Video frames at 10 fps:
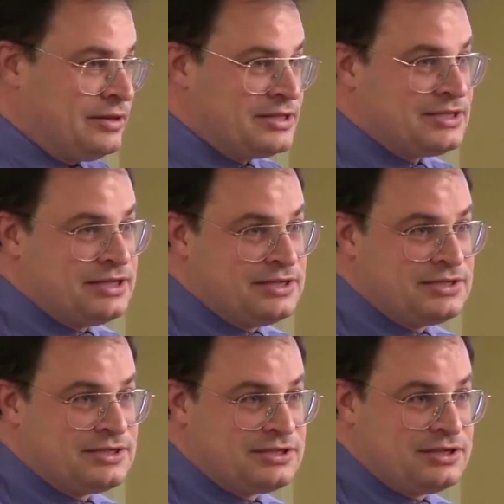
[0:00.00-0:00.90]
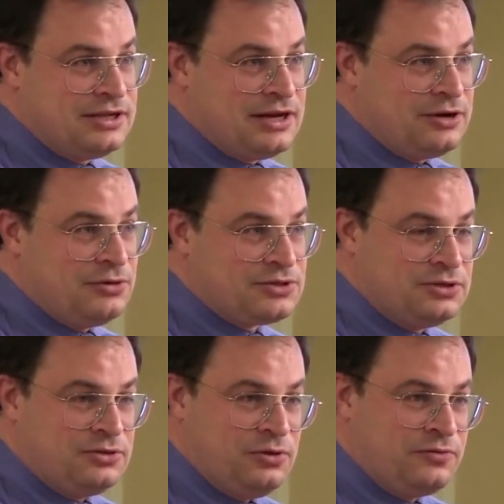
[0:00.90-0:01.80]
This is, and I know it's
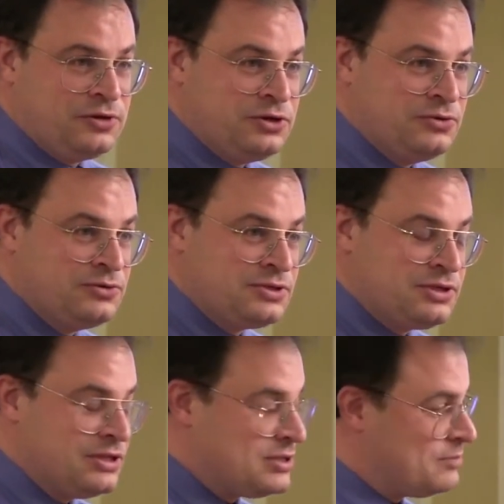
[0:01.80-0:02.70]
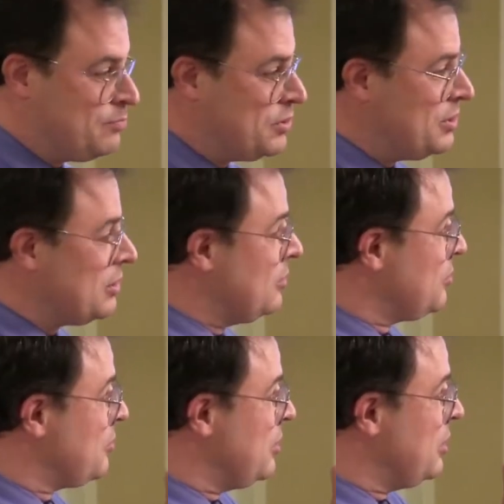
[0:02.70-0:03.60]
a little overused, this
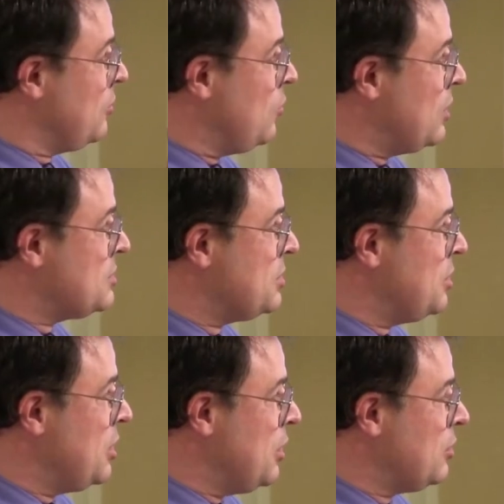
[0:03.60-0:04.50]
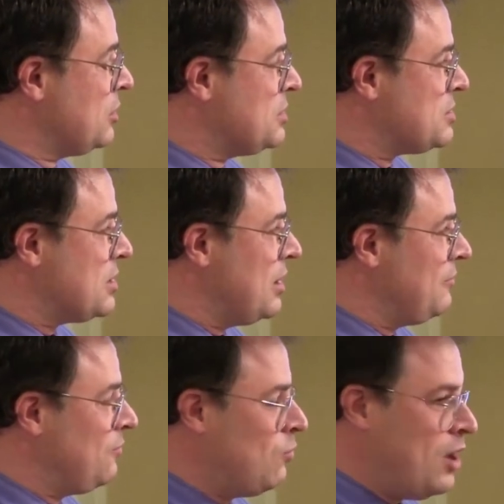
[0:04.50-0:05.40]
particular thing was an inherently
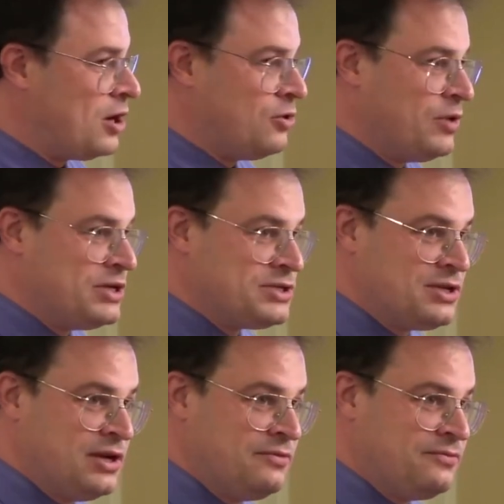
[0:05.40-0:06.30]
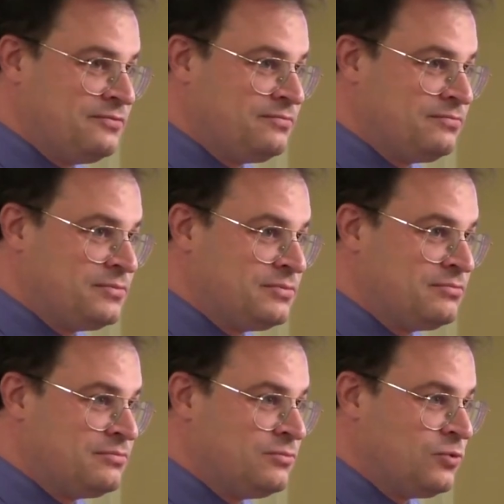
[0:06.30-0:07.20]
safe, walkaway safe
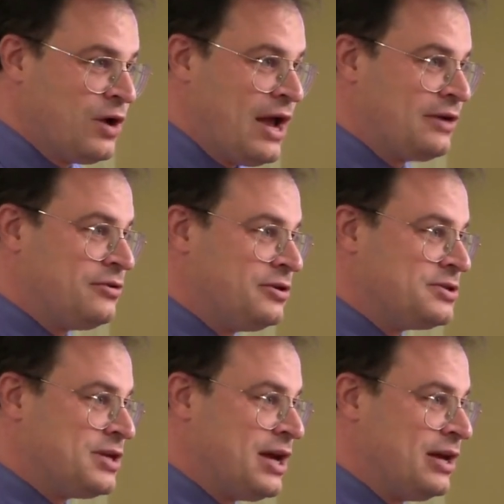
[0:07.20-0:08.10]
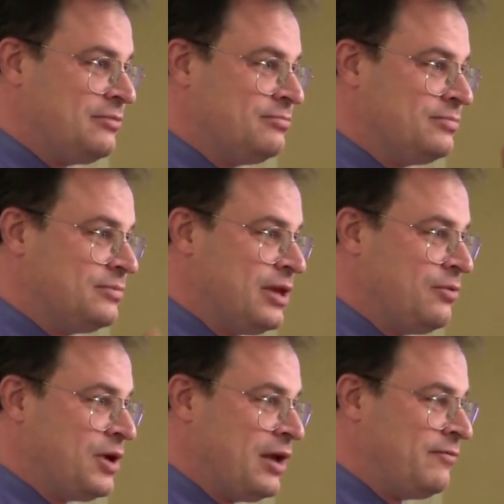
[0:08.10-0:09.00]
reactor design
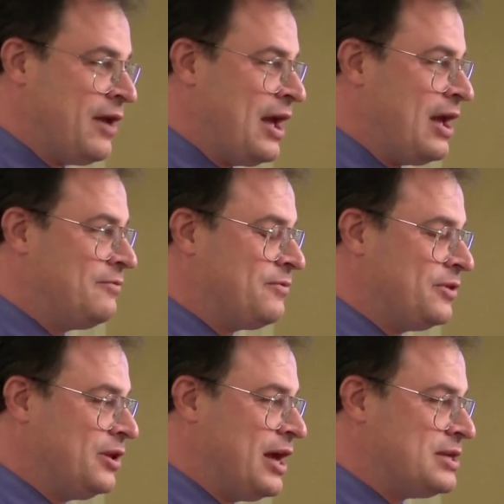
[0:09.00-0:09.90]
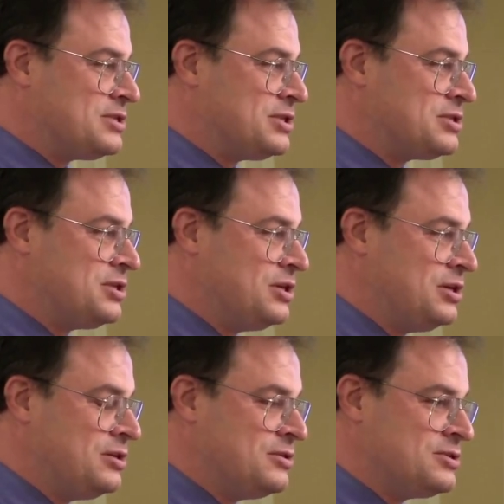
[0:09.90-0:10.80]
that we've had for the last 60
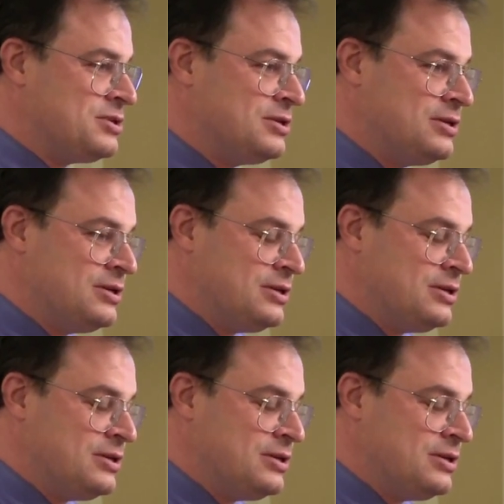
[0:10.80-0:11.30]
years.